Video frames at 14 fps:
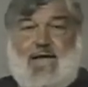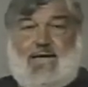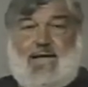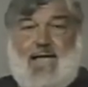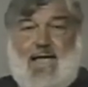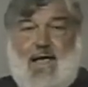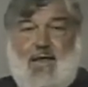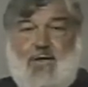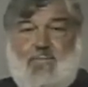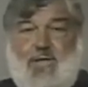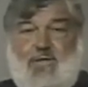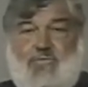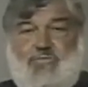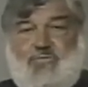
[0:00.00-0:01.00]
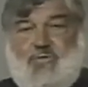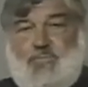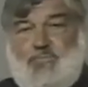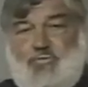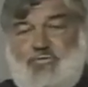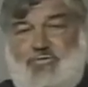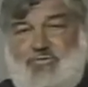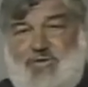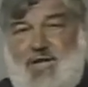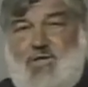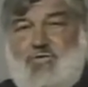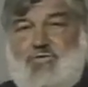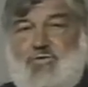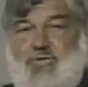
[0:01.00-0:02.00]
data elements, the
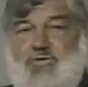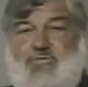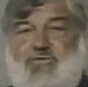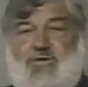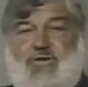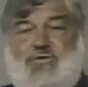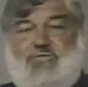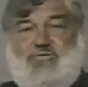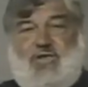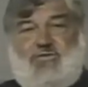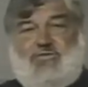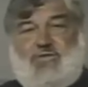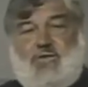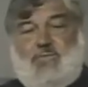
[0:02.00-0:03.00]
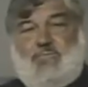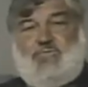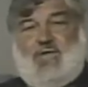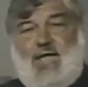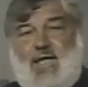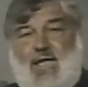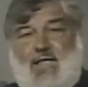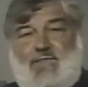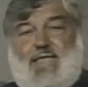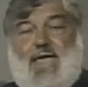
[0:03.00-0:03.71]
procedures, and the systems